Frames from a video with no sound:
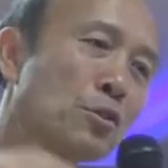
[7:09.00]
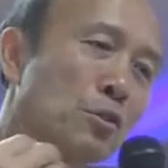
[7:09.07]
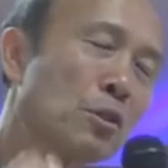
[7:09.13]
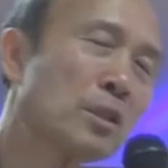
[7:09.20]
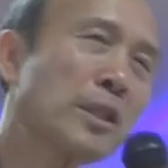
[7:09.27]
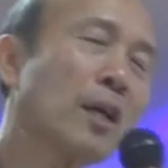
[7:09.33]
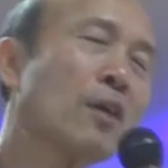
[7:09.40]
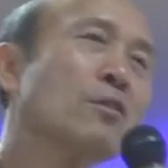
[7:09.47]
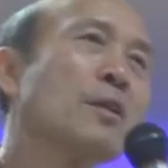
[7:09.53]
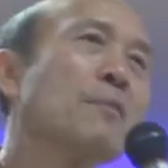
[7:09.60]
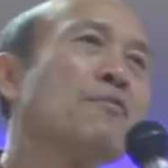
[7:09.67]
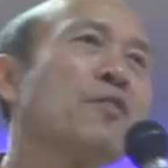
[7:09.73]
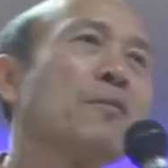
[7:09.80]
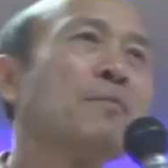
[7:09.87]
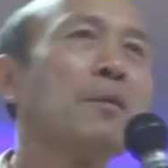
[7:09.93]
you tell
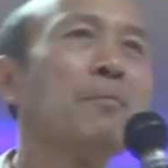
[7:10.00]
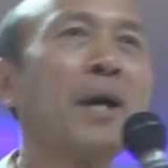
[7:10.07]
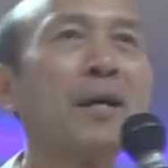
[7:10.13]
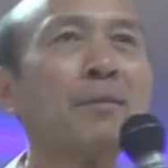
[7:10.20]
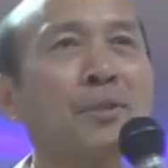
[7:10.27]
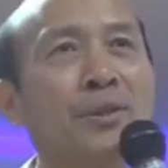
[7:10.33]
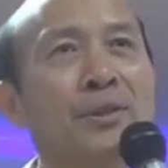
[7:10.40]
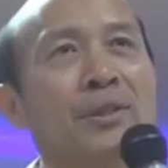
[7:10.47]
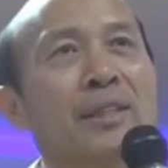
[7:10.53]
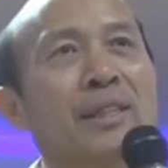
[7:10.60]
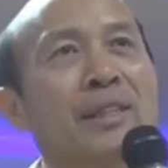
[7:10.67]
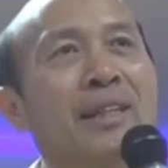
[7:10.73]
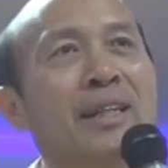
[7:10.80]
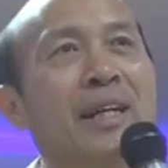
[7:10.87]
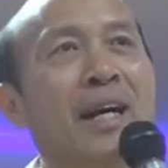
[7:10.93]
them from the Bible,
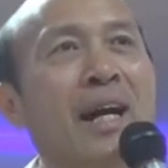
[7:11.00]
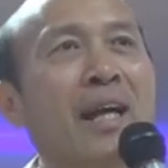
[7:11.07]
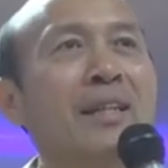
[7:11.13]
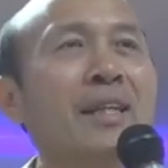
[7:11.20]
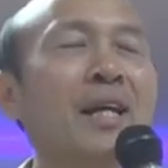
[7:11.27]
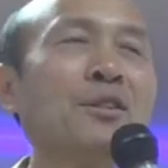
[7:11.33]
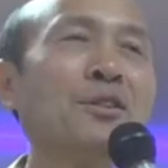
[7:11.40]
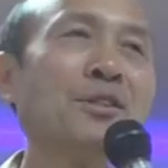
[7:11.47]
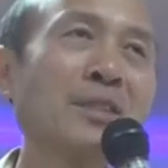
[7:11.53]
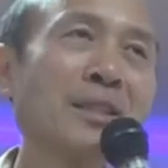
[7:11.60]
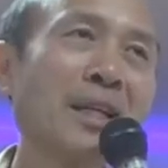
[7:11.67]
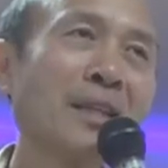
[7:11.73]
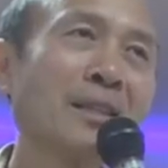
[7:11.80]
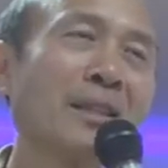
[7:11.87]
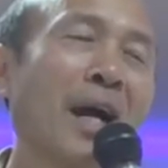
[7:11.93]
and then you
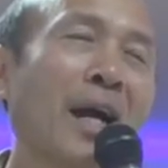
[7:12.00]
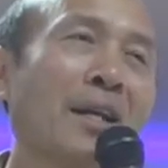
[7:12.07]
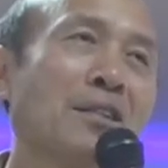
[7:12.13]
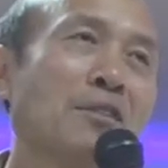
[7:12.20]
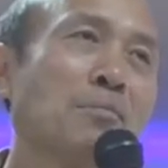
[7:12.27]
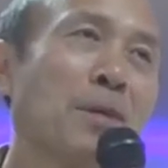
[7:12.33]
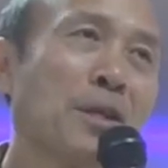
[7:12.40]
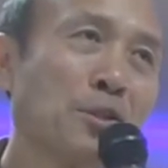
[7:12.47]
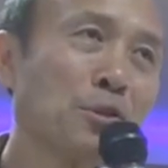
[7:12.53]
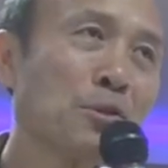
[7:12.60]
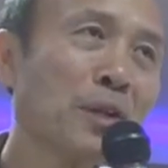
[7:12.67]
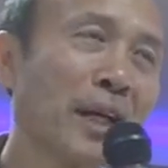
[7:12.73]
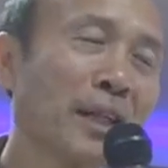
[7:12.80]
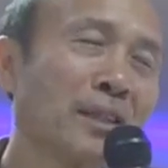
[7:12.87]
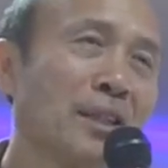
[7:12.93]
say, God has blessed
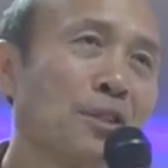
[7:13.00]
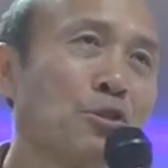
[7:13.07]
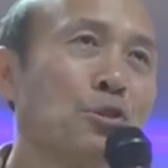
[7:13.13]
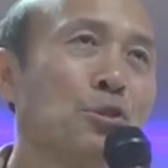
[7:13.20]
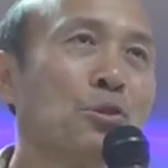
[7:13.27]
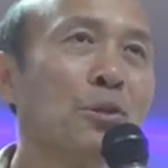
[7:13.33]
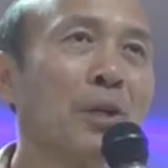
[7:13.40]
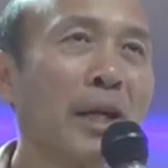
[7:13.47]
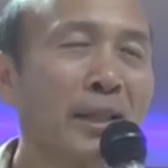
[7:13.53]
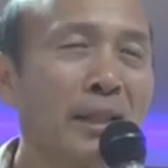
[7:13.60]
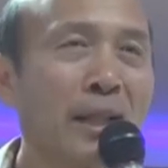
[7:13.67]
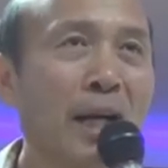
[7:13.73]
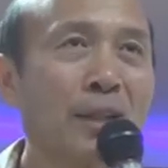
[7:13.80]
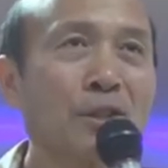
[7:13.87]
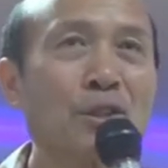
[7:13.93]
you like this. Do you
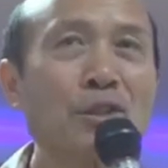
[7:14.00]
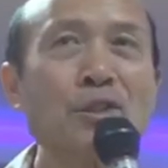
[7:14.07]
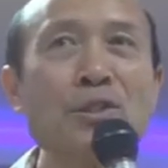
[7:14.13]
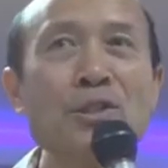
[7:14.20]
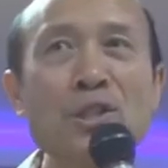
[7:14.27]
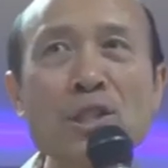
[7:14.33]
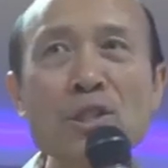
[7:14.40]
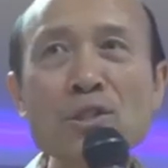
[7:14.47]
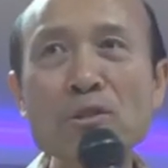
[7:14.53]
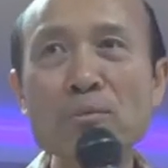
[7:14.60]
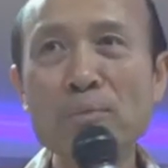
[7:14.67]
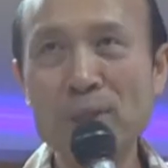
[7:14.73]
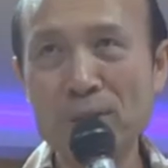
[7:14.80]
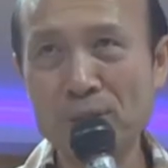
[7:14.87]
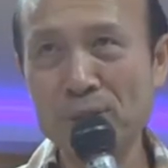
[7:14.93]
like God to continue to
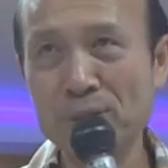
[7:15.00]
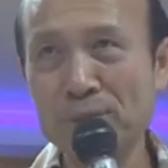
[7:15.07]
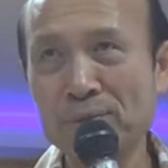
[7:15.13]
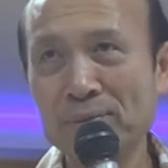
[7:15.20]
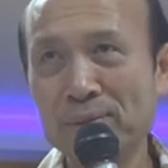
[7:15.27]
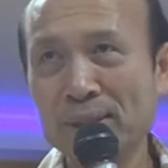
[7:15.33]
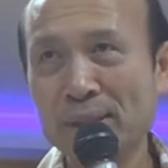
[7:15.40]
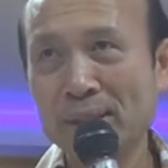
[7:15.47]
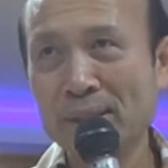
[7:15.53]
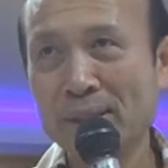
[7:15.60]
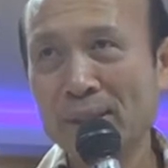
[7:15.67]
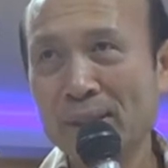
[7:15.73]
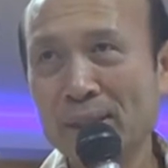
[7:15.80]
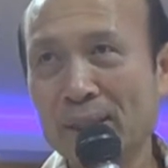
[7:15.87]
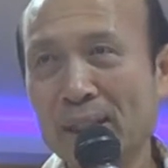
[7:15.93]
bless you?
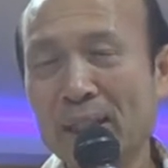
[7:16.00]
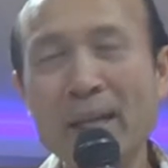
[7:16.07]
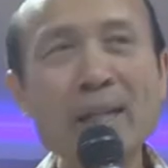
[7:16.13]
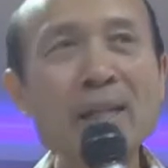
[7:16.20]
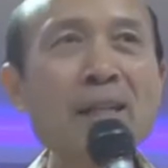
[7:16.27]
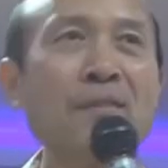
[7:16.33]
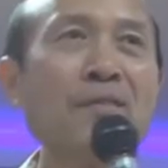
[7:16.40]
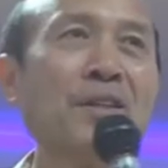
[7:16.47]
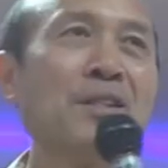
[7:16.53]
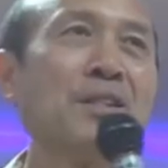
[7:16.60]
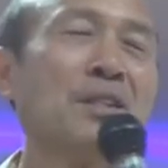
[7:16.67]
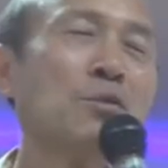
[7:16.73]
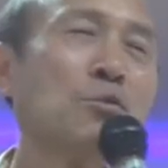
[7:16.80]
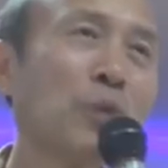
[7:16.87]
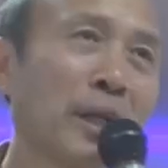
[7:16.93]
And then if
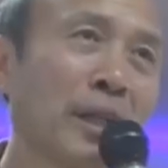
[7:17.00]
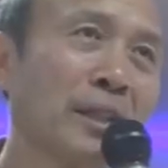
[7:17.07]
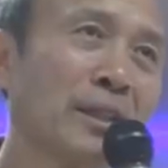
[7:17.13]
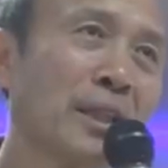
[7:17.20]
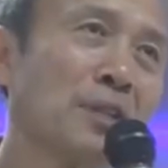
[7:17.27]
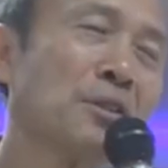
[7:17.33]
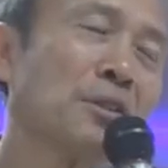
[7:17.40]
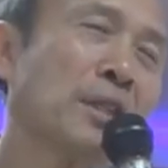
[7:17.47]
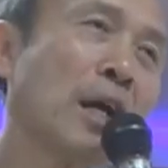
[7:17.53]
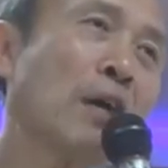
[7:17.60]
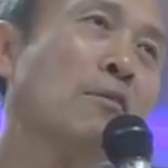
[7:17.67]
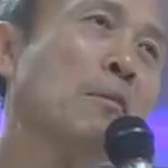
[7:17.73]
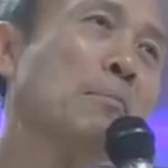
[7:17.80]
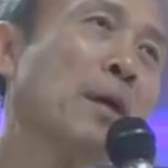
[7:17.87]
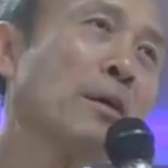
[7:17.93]
he's willing, then you
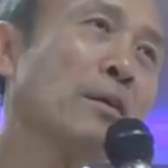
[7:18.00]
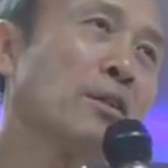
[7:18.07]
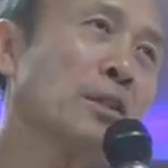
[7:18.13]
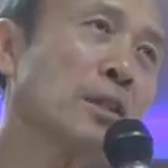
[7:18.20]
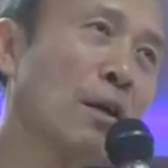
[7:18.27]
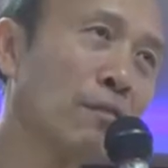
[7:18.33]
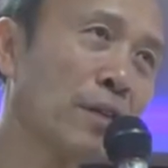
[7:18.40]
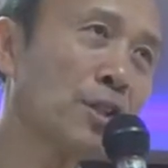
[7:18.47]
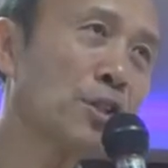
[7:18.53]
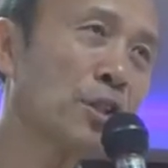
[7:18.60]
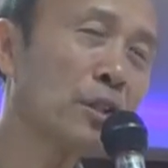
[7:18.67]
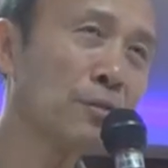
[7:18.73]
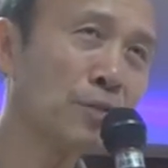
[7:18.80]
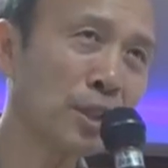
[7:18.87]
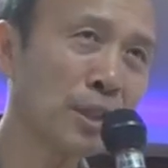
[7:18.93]
tell him about the
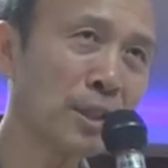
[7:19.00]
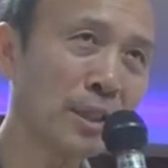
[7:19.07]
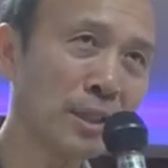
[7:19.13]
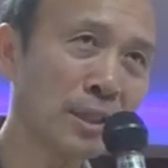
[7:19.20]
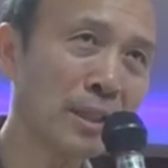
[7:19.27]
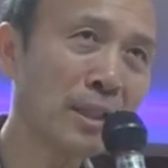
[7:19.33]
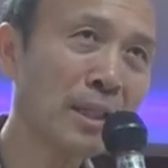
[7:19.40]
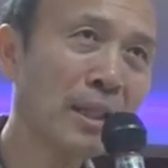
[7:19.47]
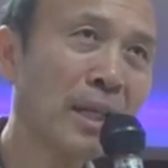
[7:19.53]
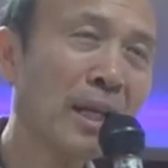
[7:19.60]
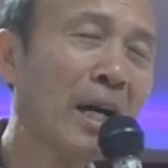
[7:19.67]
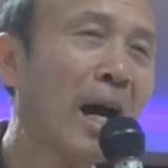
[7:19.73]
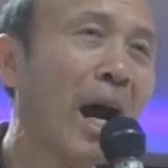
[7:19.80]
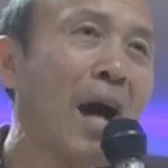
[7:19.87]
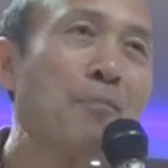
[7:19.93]
salvation of Jesus.
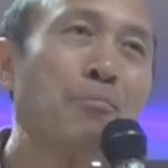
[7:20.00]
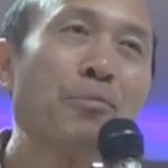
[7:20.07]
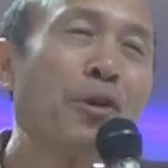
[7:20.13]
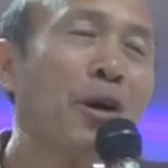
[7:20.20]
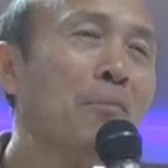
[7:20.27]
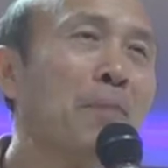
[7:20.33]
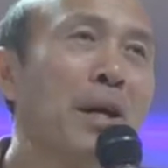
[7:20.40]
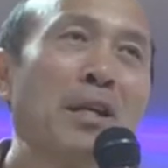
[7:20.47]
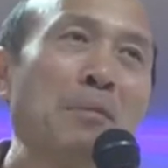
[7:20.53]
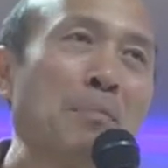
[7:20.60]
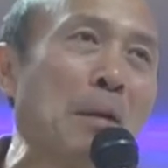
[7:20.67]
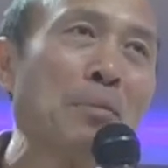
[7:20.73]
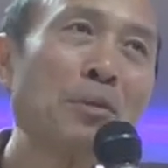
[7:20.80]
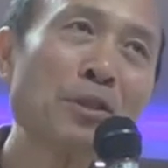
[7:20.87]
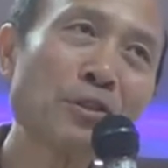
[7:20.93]
I've brought many
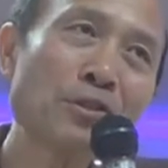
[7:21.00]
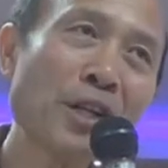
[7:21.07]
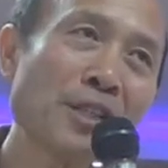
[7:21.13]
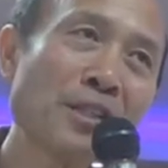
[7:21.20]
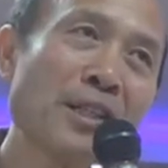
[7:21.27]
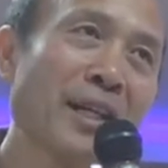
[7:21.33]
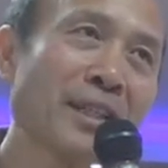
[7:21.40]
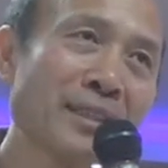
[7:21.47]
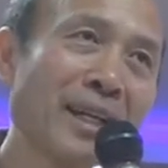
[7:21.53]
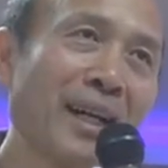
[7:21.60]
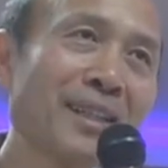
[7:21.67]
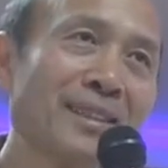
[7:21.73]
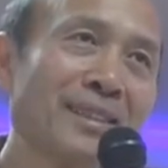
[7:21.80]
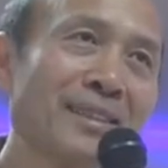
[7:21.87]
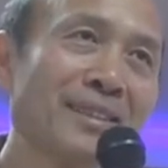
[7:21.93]
people to Christ like
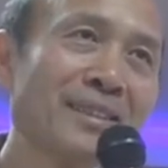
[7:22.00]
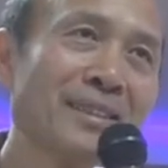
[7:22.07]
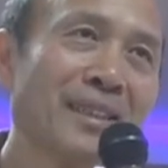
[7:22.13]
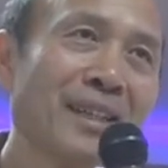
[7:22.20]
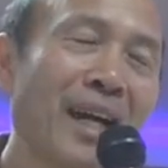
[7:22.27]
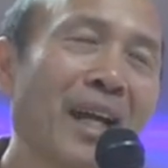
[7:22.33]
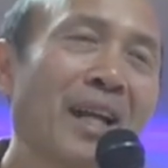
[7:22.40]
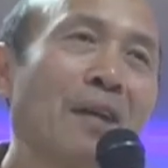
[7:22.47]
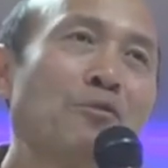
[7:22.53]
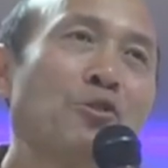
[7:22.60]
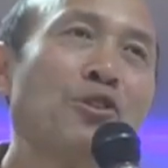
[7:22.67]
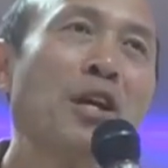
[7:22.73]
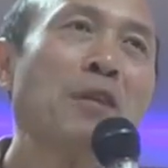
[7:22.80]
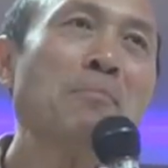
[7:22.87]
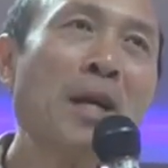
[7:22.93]
that. And I've
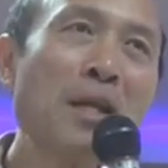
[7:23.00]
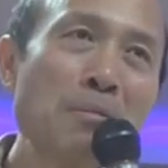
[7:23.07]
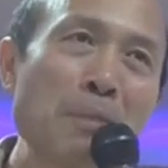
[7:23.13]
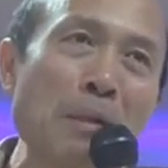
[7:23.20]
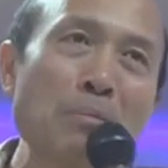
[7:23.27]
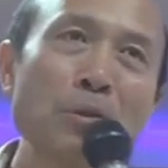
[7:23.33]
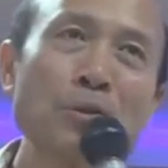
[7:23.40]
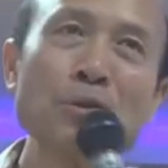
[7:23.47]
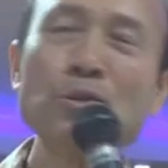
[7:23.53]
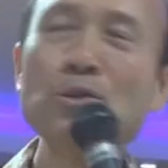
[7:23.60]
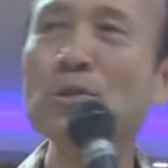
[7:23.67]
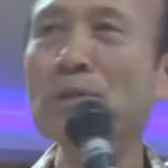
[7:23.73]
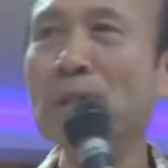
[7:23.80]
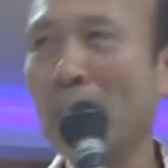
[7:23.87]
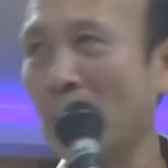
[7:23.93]
trained many people to
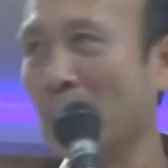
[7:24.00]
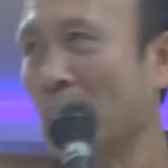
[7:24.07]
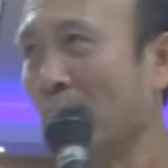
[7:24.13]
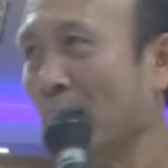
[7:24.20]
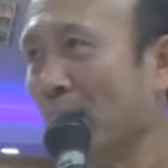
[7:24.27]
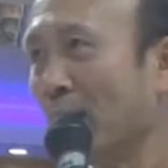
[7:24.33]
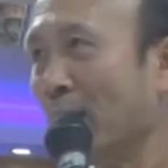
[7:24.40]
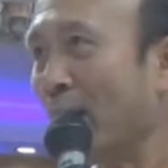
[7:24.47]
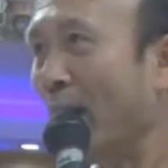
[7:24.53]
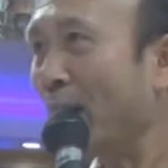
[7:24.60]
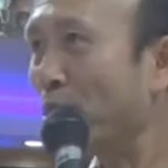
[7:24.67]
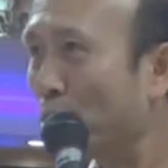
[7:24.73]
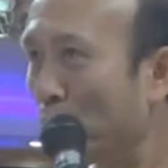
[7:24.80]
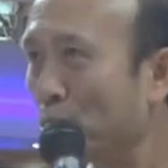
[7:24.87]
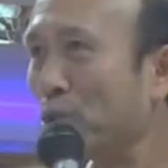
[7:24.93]
do that.
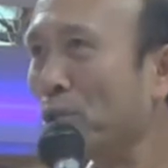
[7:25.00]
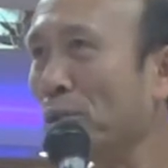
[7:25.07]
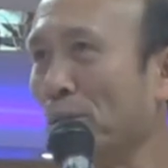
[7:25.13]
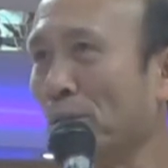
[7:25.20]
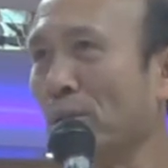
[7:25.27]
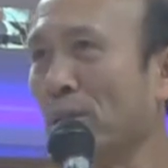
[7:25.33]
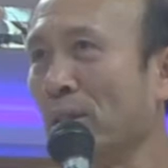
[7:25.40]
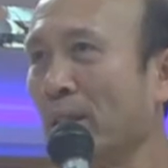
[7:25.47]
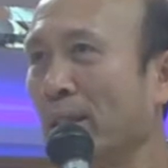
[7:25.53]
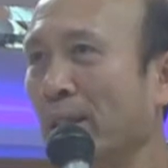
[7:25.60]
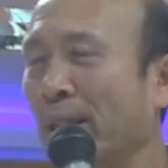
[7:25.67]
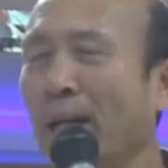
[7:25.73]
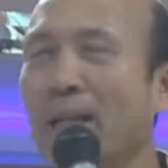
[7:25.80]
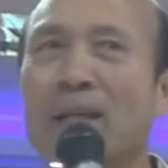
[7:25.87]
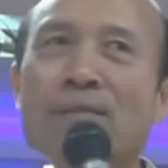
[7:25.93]
And you
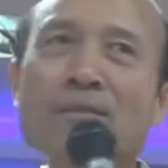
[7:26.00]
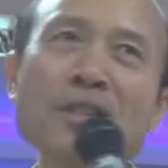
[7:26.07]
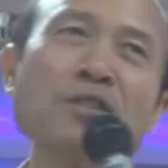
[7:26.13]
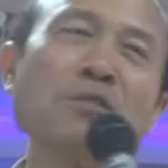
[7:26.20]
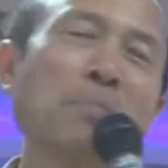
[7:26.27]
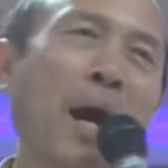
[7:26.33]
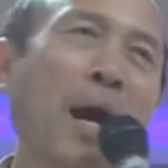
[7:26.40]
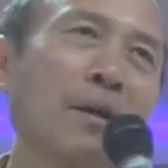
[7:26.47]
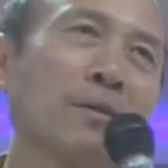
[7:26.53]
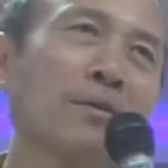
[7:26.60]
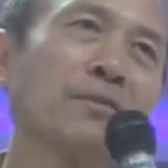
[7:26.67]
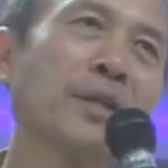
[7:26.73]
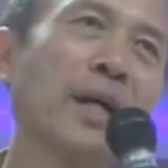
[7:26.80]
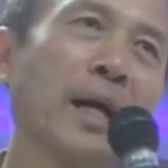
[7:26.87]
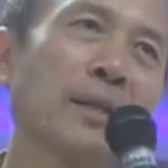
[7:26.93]
too can have this power
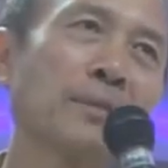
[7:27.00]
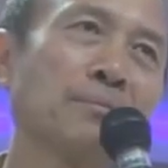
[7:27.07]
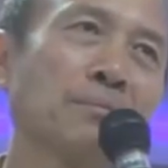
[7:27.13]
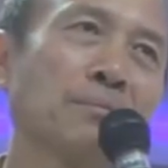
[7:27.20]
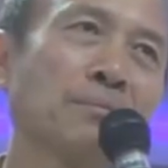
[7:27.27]
of God.